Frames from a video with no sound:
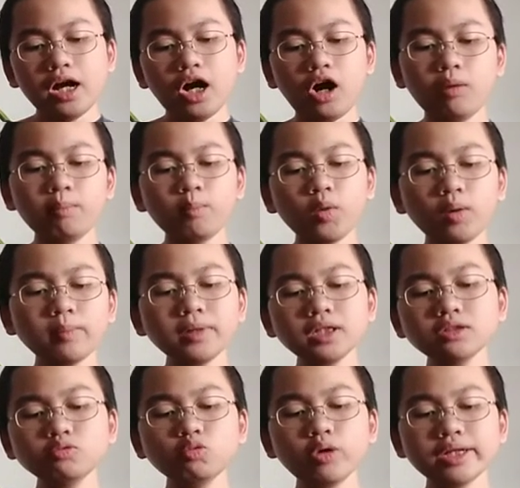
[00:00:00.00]
a
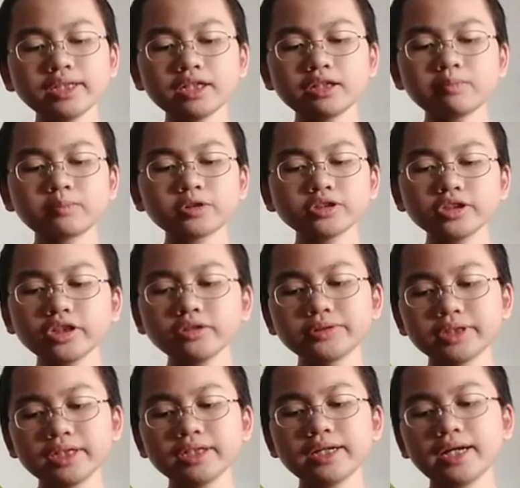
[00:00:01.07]
moment when a
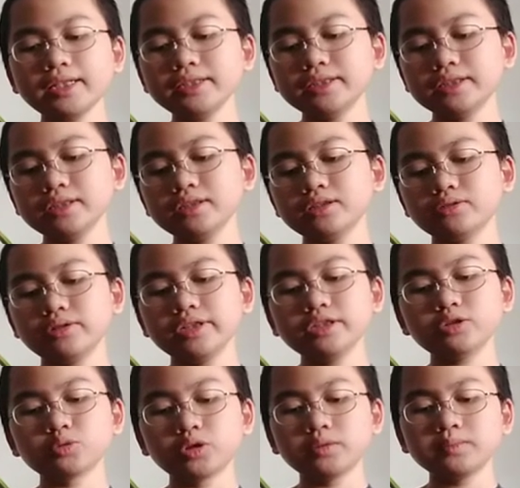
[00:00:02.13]
prosecutor enters to
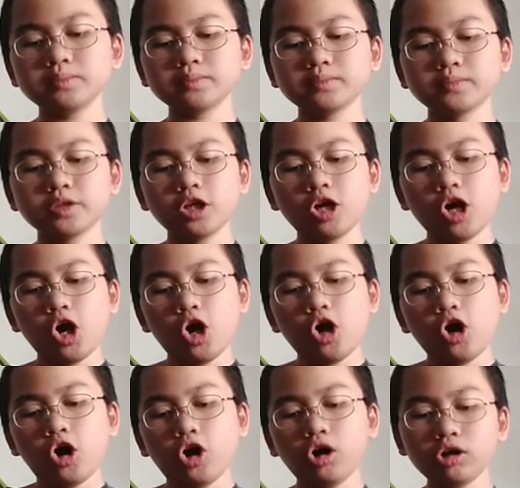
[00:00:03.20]
his room.
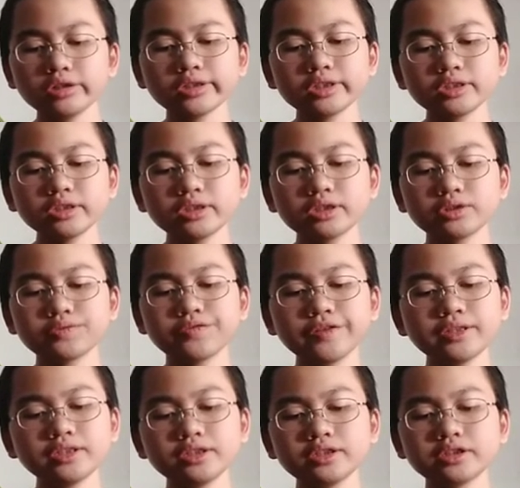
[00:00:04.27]
Holden
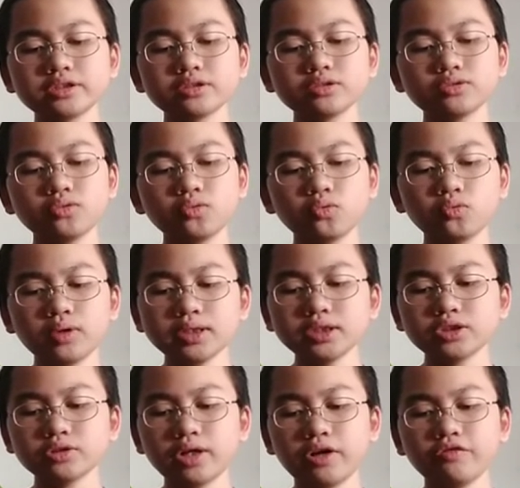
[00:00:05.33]
feels want
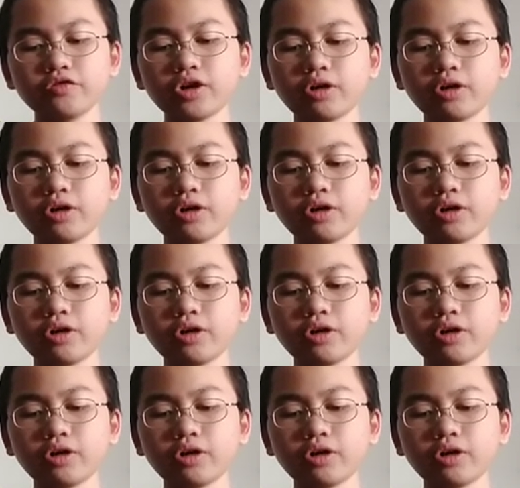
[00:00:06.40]
to have